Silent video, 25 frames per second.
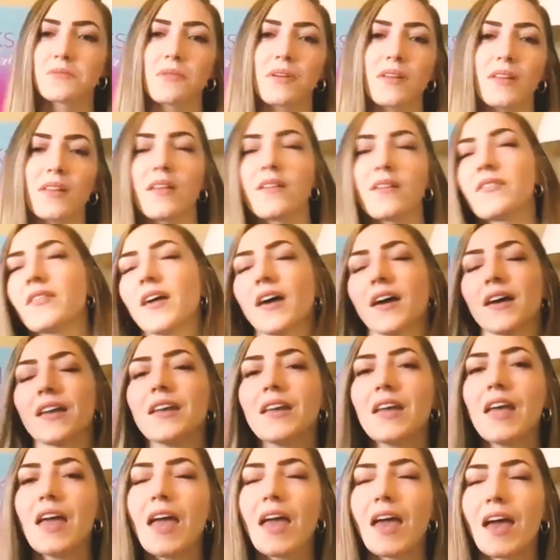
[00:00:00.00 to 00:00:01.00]
I love that.
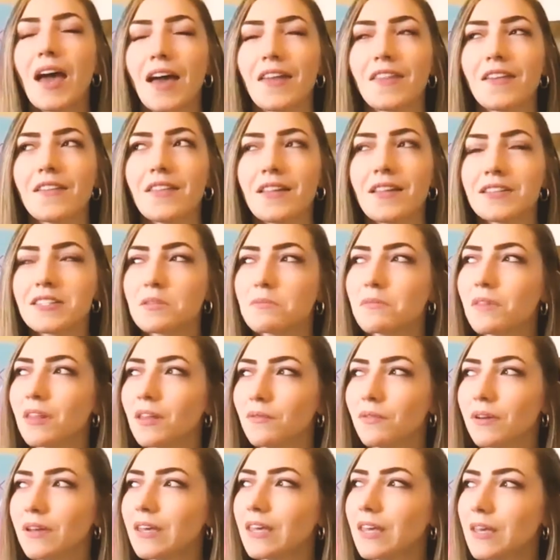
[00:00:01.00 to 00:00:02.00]
I think that's something
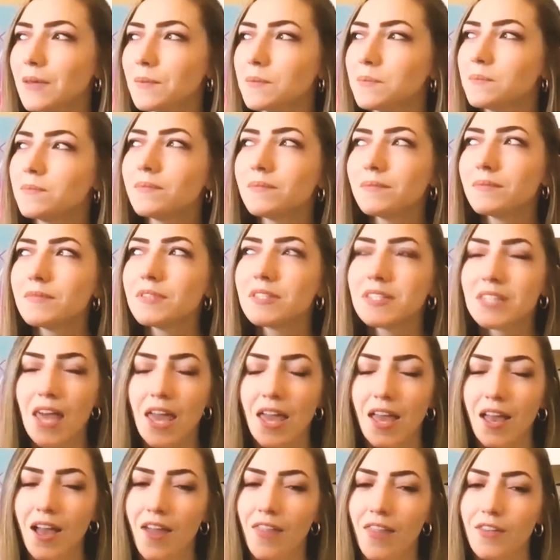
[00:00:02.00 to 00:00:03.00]
we keep
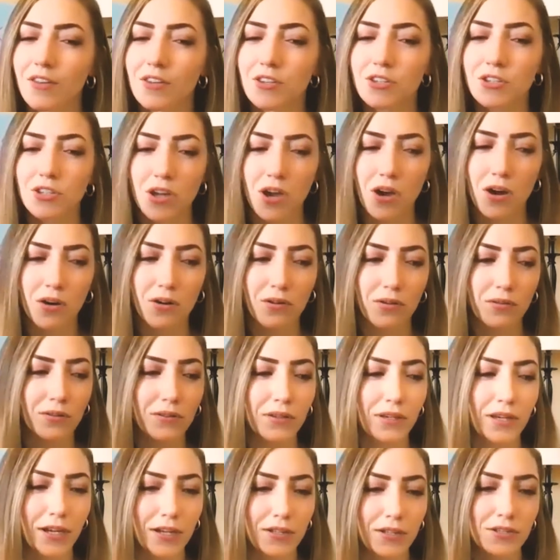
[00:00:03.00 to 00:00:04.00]
saying on the show
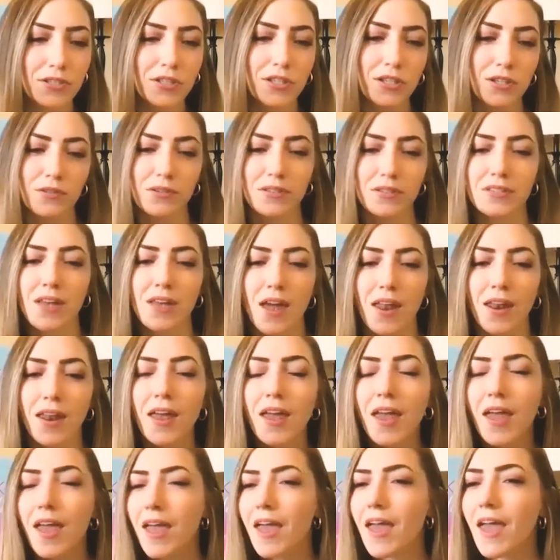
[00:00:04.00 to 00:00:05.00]
here too, is that
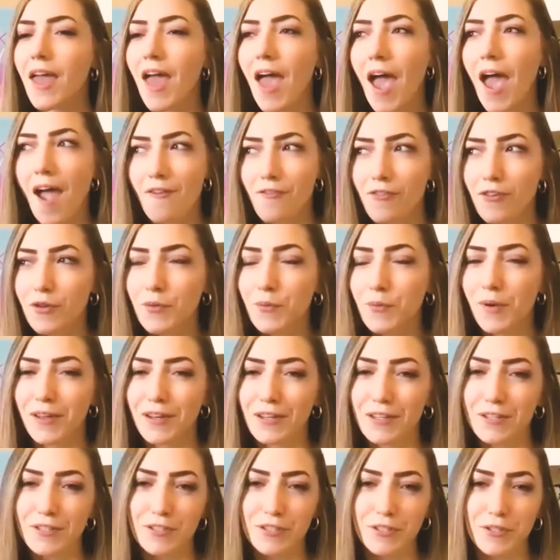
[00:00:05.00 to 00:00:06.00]
everyone
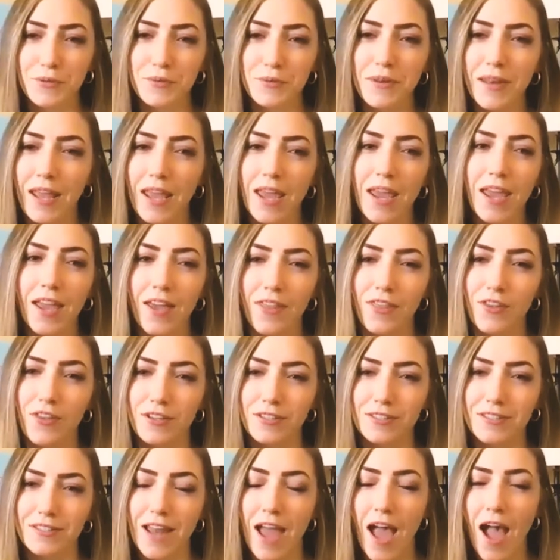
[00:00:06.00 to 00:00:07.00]
is unique and
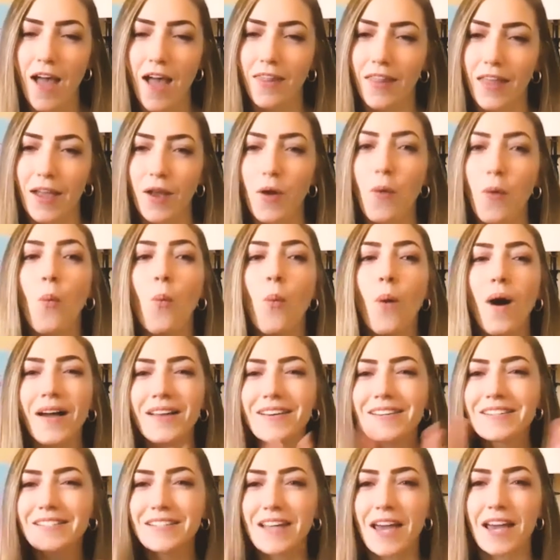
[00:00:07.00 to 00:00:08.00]
there's not like
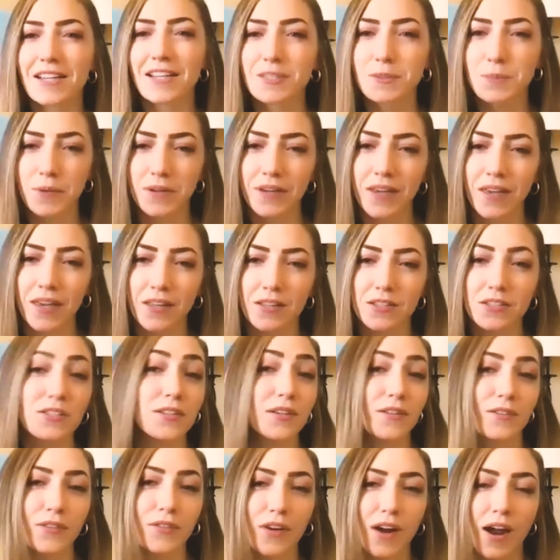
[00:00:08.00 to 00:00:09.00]
one textbook
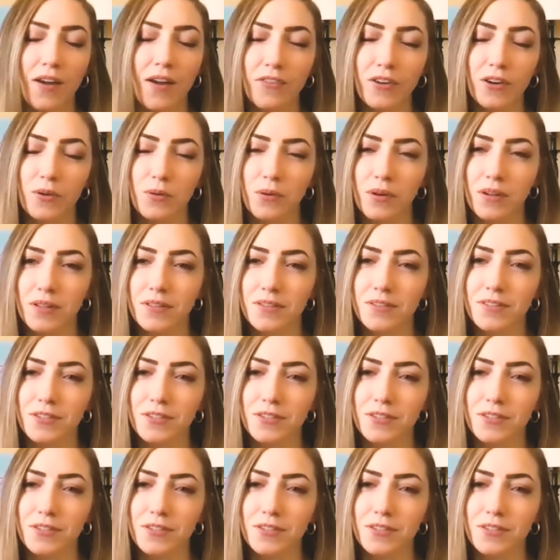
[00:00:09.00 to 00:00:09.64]
answer for everyone.